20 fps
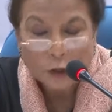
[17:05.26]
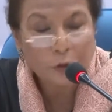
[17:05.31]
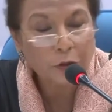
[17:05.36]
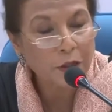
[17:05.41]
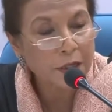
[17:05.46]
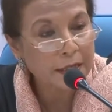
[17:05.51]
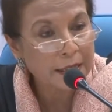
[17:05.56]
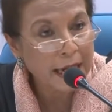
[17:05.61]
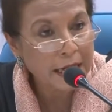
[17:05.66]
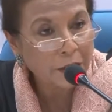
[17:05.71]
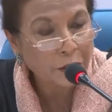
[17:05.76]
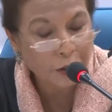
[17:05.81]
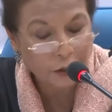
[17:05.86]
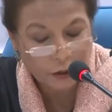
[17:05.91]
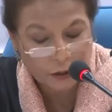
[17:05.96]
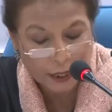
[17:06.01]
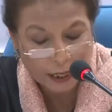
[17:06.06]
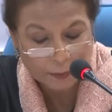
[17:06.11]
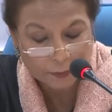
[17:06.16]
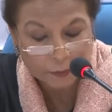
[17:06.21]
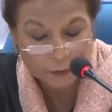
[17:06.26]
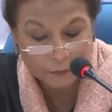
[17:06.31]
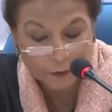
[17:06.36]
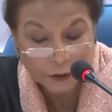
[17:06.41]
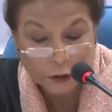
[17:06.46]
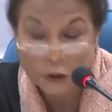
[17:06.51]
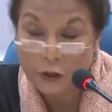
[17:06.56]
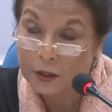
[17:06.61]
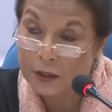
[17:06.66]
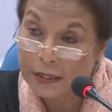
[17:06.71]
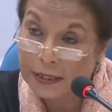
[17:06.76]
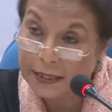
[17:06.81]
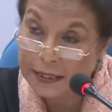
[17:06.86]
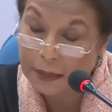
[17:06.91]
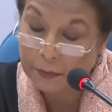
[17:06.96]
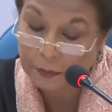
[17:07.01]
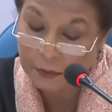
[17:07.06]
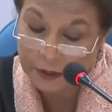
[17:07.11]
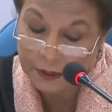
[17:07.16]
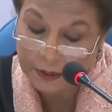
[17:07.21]
to the national and provincial
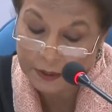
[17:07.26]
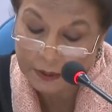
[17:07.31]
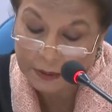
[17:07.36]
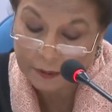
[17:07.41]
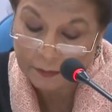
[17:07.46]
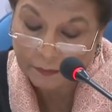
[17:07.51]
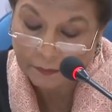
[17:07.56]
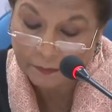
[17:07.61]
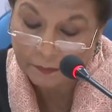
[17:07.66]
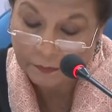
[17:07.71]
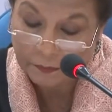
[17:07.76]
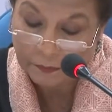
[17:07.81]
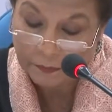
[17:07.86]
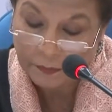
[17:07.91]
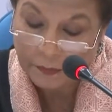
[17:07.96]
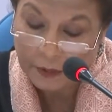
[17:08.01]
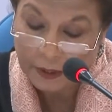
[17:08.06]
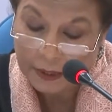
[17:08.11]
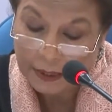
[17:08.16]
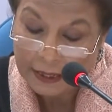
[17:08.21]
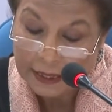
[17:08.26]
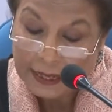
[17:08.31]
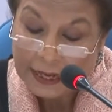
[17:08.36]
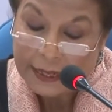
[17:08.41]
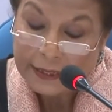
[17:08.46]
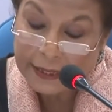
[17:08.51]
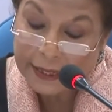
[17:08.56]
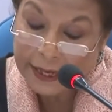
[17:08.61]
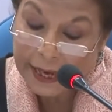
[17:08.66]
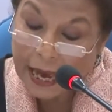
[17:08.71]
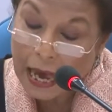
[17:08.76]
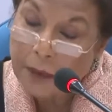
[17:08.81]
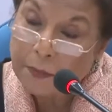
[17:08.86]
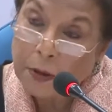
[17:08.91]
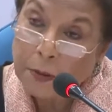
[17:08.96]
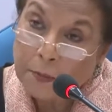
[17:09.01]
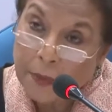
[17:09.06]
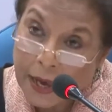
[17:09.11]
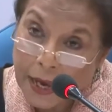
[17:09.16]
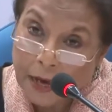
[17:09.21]
assemblies. The
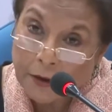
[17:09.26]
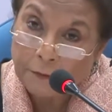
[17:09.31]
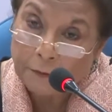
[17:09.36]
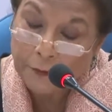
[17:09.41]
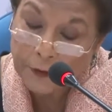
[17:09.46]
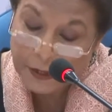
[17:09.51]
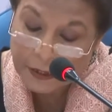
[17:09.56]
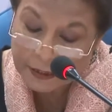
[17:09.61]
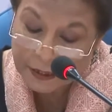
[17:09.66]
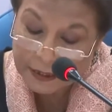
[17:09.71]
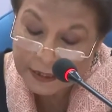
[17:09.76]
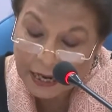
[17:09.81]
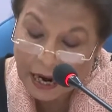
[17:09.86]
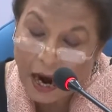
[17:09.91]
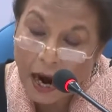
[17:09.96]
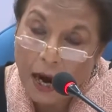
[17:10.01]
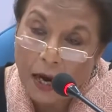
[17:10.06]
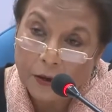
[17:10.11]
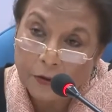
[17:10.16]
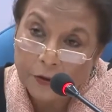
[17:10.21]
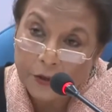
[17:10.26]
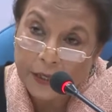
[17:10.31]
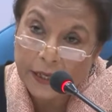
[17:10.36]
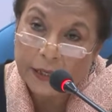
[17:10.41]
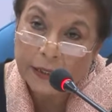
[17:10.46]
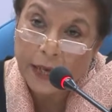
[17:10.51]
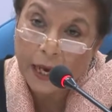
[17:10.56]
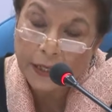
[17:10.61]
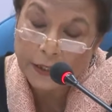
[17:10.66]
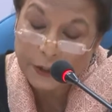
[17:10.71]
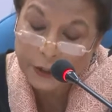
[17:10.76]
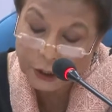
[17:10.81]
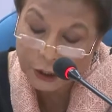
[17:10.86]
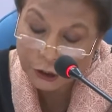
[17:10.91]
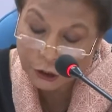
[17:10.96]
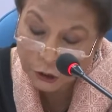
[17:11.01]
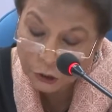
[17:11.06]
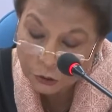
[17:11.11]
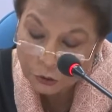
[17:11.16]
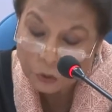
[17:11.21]
MMA fielded
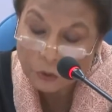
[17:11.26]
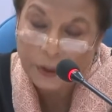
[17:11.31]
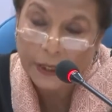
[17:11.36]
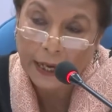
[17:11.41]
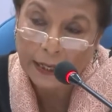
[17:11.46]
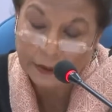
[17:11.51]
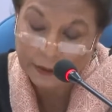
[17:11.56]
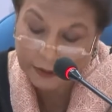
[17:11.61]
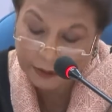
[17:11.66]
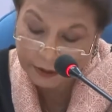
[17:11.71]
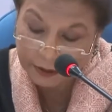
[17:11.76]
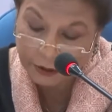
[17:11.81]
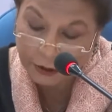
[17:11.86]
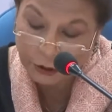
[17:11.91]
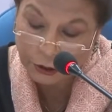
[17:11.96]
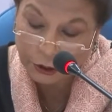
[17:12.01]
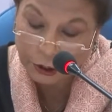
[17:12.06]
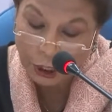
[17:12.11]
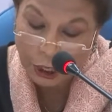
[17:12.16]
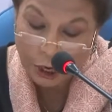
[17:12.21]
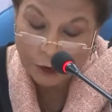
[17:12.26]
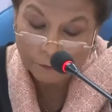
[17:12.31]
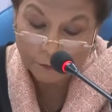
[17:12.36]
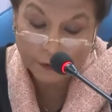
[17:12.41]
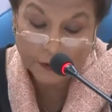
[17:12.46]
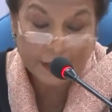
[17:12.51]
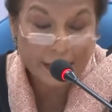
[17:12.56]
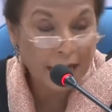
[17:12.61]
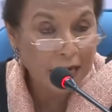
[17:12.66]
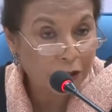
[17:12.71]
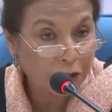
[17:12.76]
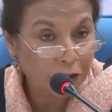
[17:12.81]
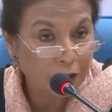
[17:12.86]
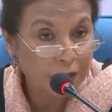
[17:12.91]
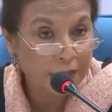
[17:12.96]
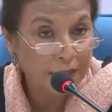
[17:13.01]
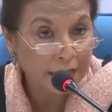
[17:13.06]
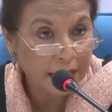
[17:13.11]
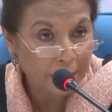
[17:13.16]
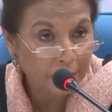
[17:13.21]
192 candidates for the
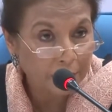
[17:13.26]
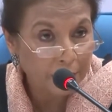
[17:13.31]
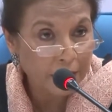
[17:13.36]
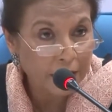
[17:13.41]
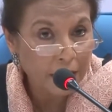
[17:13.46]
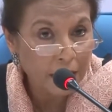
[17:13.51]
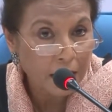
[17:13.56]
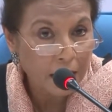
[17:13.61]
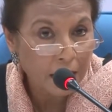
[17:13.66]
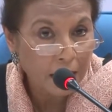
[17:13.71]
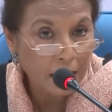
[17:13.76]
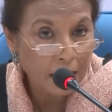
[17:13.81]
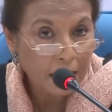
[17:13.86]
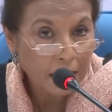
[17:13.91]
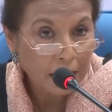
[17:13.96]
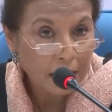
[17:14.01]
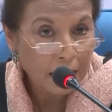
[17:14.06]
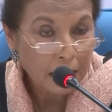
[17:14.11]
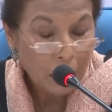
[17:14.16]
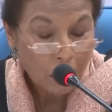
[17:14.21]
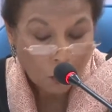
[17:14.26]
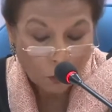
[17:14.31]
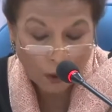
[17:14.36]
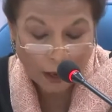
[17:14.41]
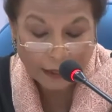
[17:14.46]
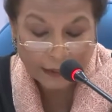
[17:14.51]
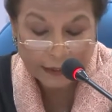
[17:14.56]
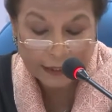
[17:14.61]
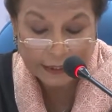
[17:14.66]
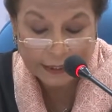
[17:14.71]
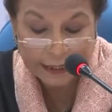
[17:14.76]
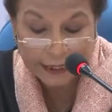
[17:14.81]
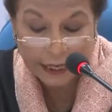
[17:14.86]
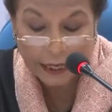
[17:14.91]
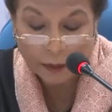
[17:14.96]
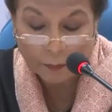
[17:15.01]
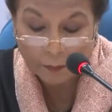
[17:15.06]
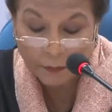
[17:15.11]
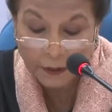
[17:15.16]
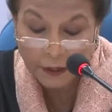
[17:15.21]
National Assembly, while the
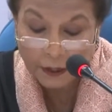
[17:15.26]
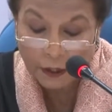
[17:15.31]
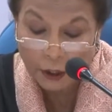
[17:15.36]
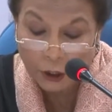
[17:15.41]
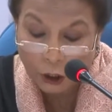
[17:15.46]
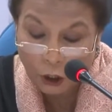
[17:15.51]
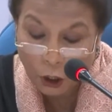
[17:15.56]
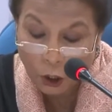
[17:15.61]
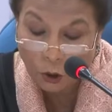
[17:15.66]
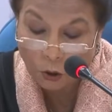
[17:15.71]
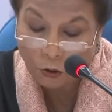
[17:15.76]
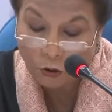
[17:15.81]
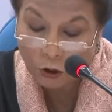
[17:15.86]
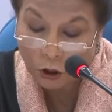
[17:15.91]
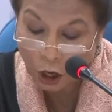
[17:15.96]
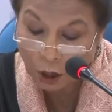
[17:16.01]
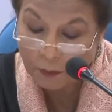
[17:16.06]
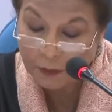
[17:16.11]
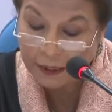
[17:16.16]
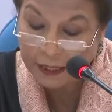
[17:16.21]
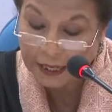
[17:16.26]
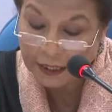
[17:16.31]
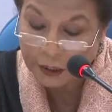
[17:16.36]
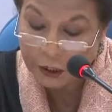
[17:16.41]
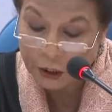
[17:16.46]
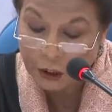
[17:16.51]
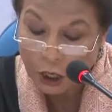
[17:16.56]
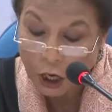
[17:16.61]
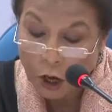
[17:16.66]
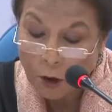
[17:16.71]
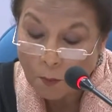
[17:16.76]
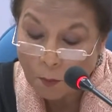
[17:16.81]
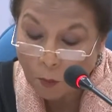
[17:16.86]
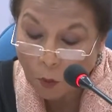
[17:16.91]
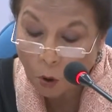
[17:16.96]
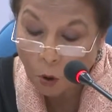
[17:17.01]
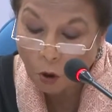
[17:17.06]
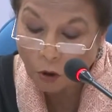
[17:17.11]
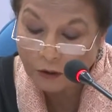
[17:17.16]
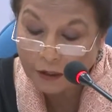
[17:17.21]
TLP alone nominated
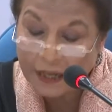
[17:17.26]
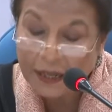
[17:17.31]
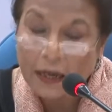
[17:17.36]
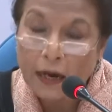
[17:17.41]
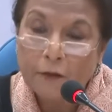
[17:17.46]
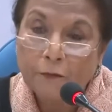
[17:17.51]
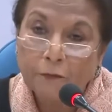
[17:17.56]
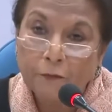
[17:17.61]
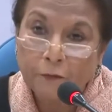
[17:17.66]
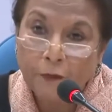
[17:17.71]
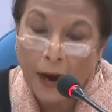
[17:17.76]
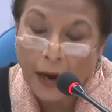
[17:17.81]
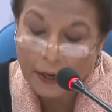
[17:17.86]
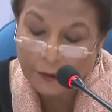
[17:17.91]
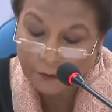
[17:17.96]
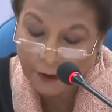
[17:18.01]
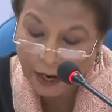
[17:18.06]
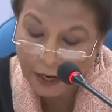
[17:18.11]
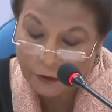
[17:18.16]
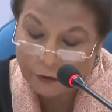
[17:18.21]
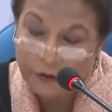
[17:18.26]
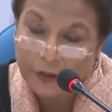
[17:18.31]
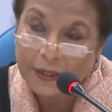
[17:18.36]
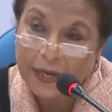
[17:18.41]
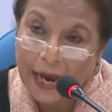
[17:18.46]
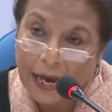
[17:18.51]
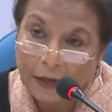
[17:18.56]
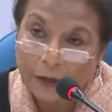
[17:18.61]
more than 550